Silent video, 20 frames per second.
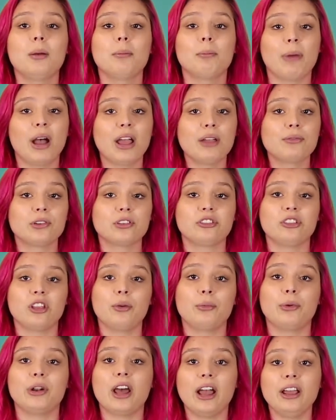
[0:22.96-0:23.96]
My first
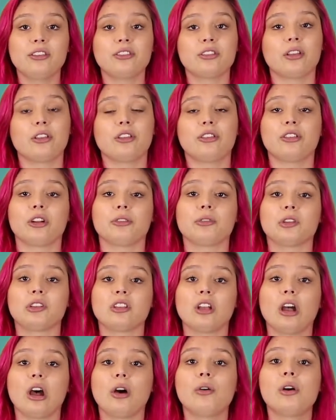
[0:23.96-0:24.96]
thought when I saw the Surface
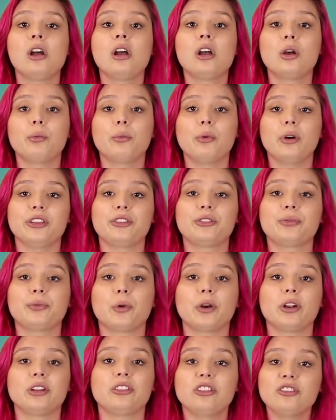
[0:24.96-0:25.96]
Go was
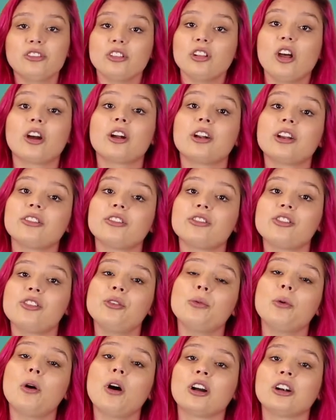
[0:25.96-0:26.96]
for digital artists
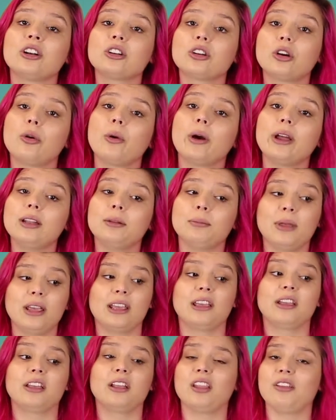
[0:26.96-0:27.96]
who aren't quite
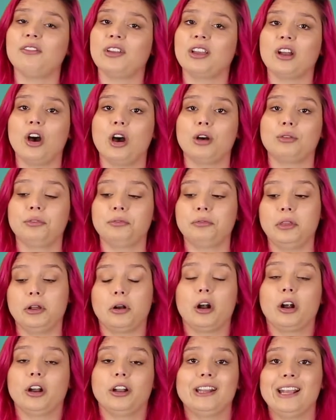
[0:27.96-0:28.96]
making a living off of their
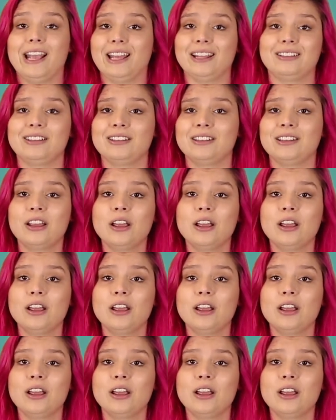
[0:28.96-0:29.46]
art yet.